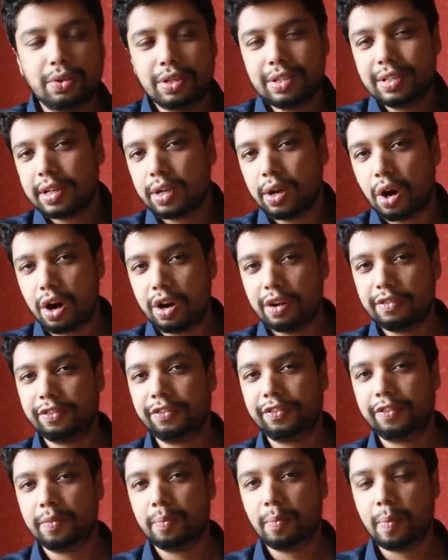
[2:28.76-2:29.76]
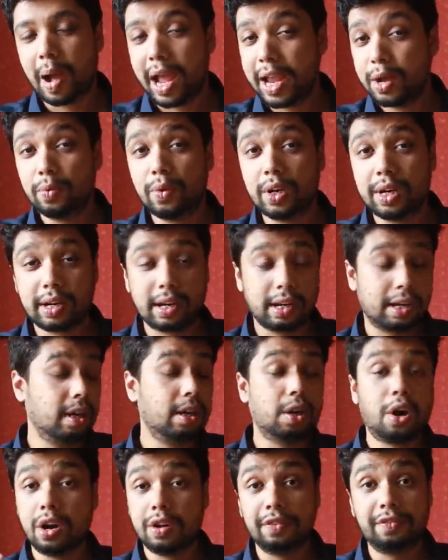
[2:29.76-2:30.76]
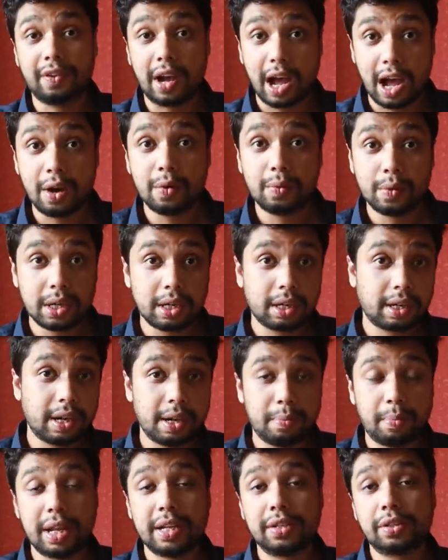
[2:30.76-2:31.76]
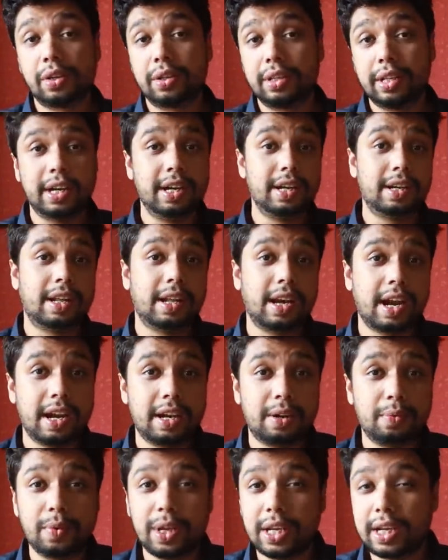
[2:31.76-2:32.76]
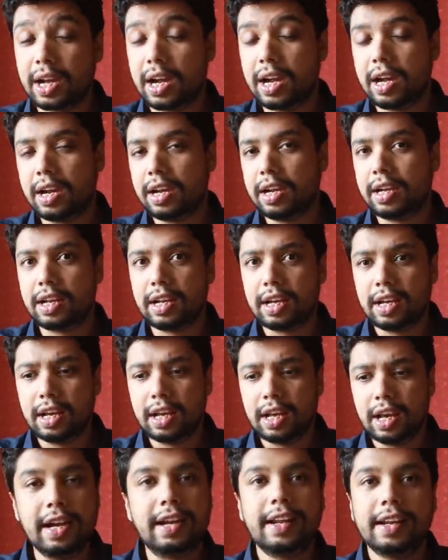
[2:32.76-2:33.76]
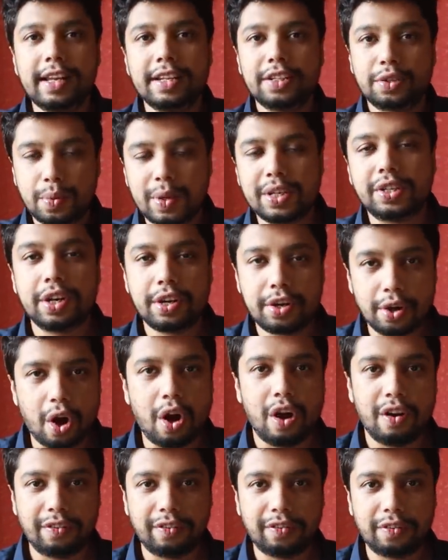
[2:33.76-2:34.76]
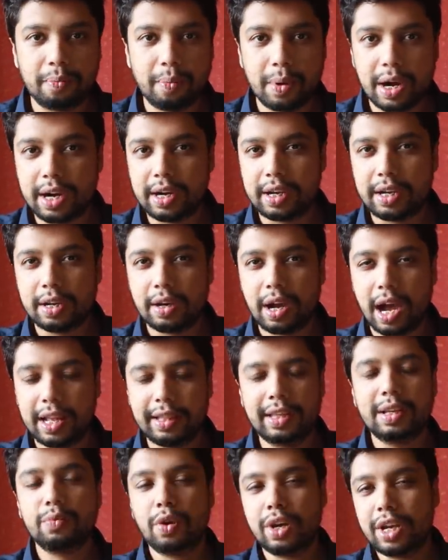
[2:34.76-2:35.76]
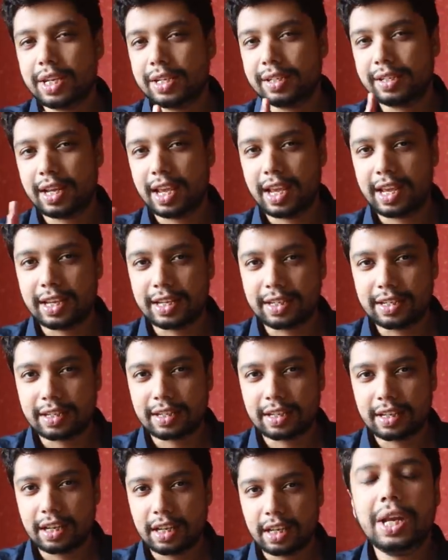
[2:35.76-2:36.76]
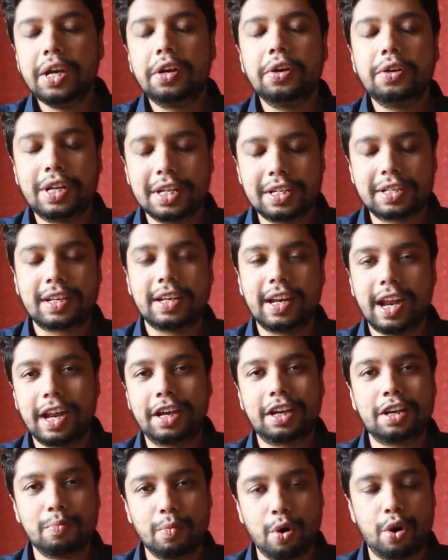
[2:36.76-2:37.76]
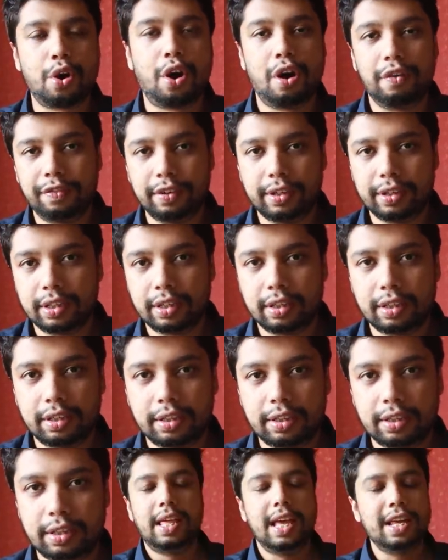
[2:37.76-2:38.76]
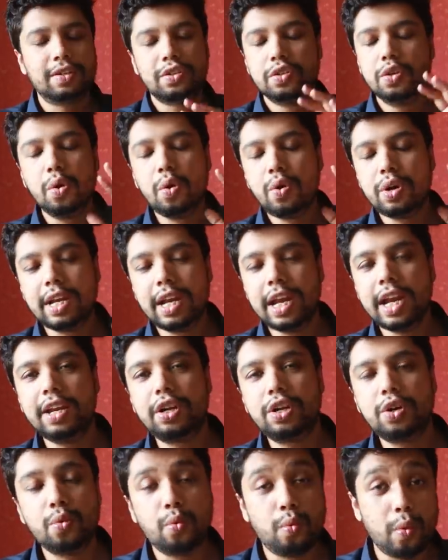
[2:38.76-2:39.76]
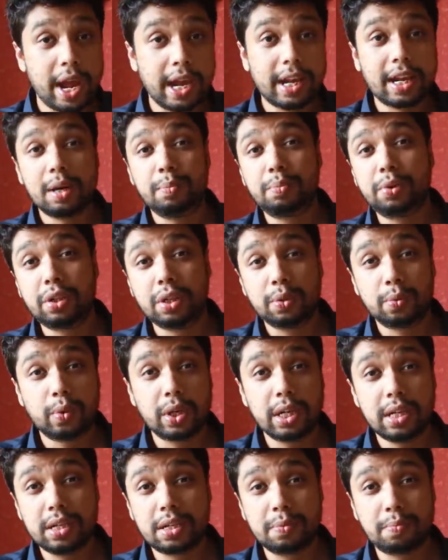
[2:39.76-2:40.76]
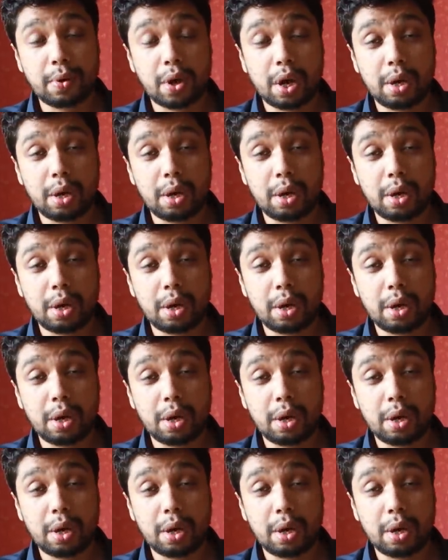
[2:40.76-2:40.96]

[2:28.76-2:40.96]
Now, since a lot of our work depends on the internet, we can't literally switch it off. But I think what he's saying is you need to disconnect more often. There's no need to wake up to the world's